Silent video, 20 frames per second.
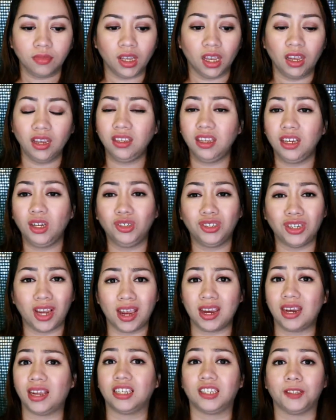Hindi ko siya
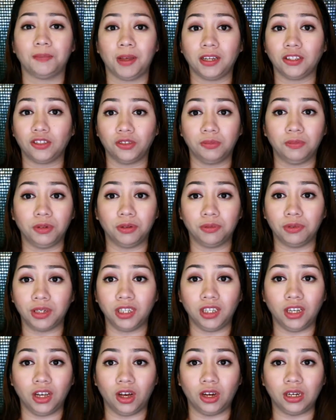in-expect, to be
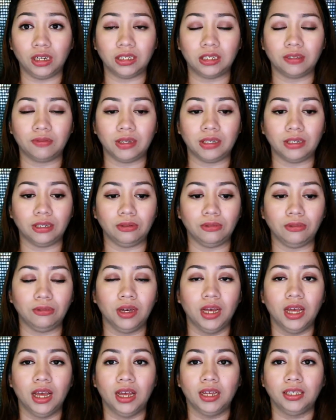really honest with you,
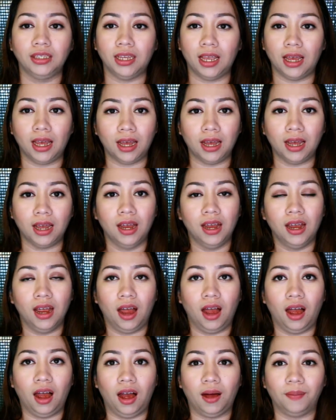na
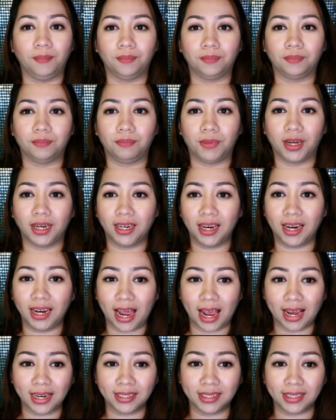
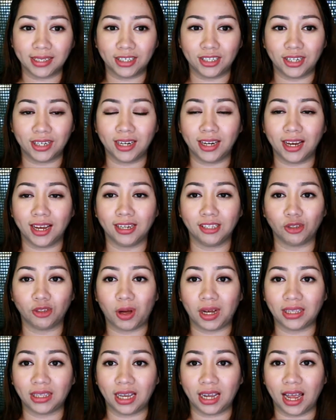magla-last siya ng ganito
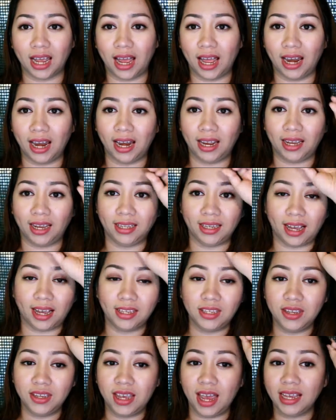katagal. And
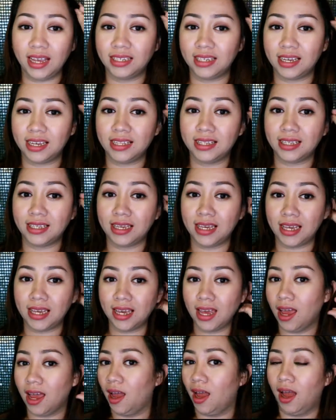as you guys can
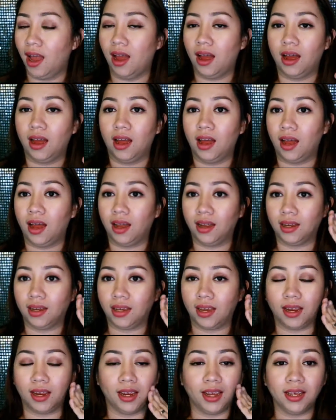see,
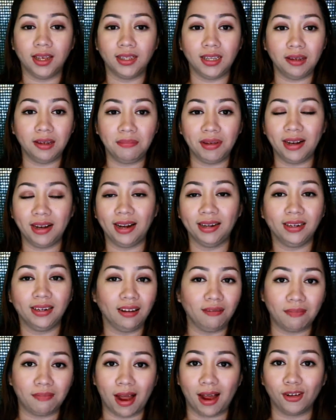hindi man lang
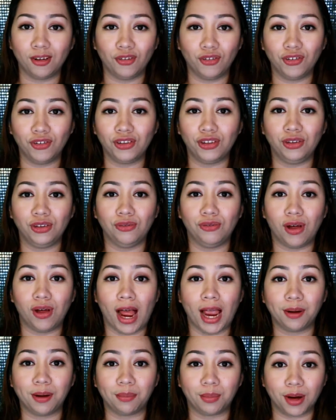nagbago yung
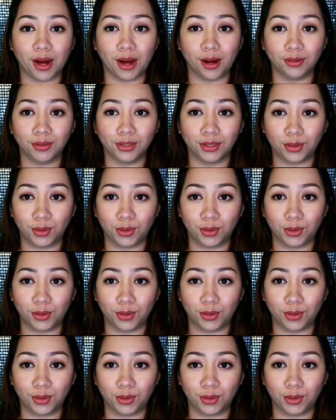eyebrows